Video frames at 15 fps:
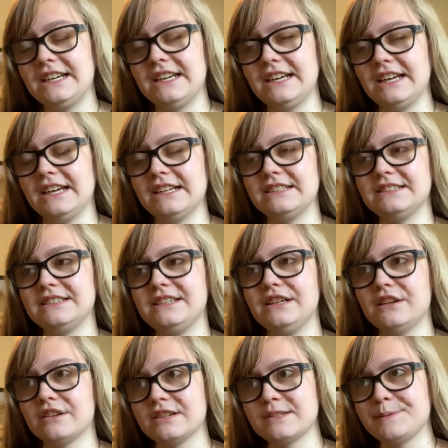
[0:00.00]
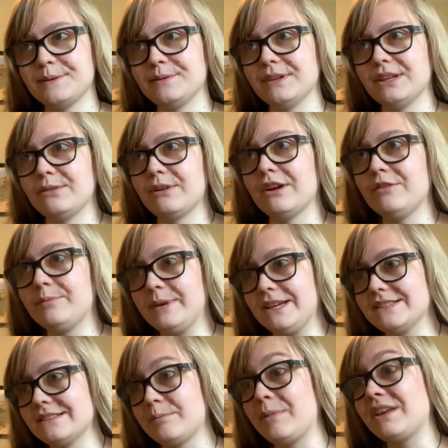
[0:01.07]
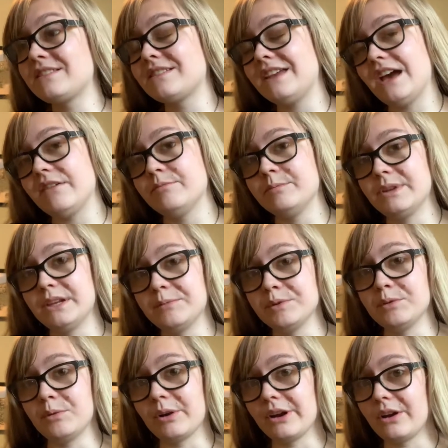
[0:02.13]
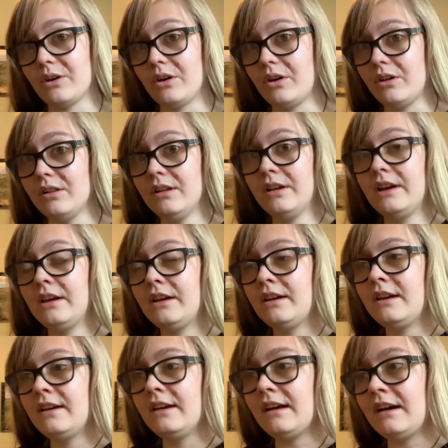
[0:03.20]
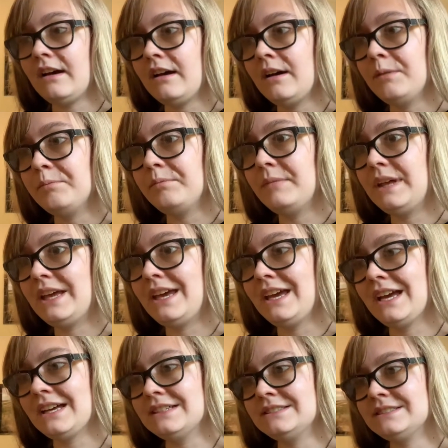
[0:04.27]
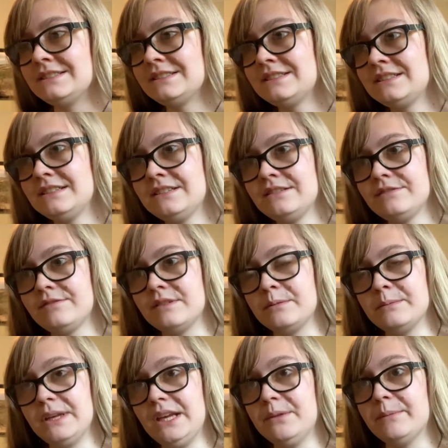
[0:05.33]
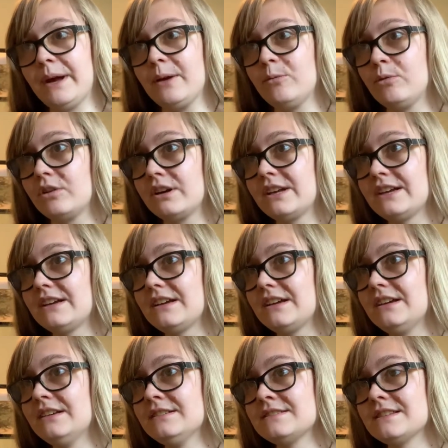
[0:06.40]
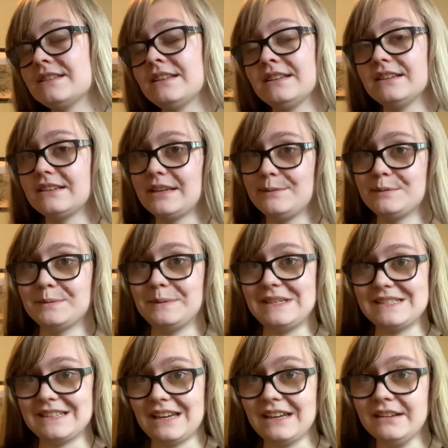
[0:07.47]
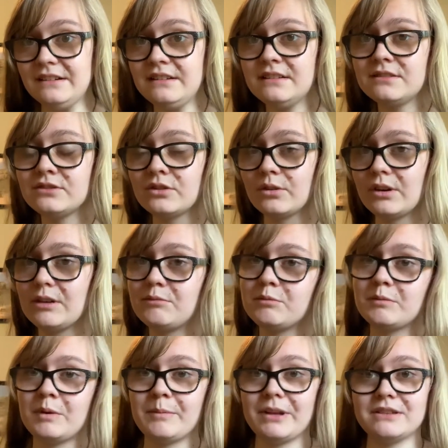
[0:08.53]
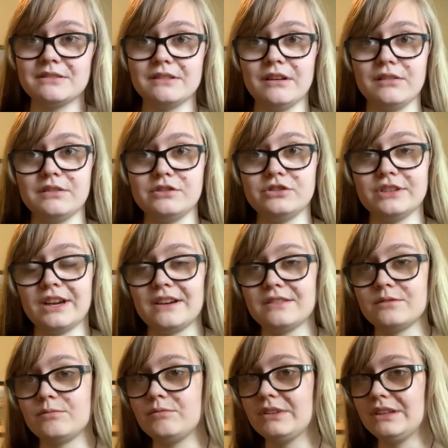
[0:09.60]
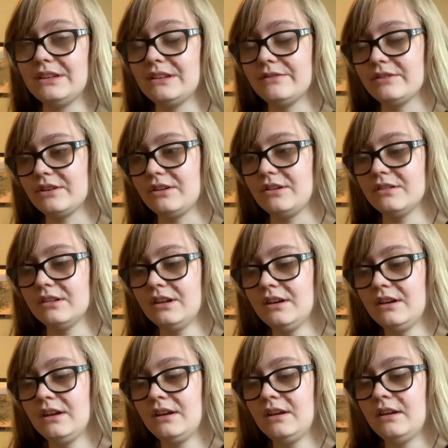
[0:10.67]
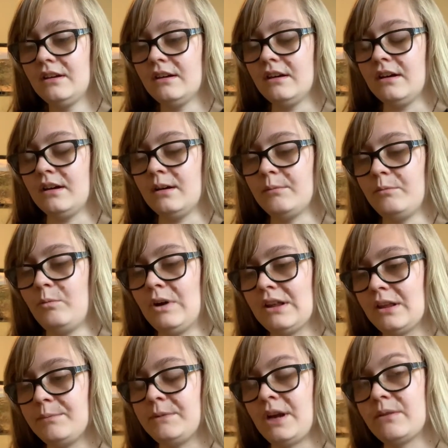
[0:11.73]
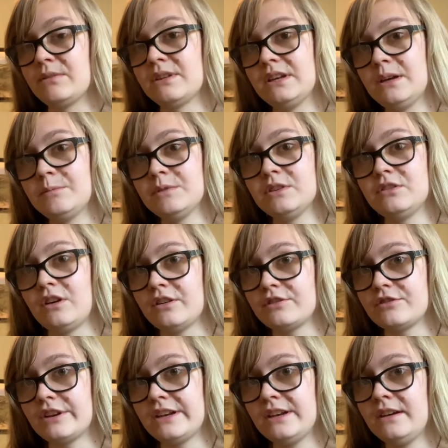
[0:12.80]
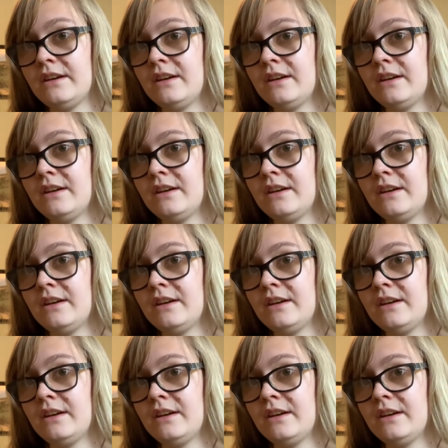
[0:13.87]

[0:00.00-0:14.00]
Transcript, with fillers: And here it's been really rough because I basically haven't been able to work at all. Um, and for me, my work is the thing that keeps me sane. So keeping my mental health in check is really difficult um, while I'm not really able to dog train.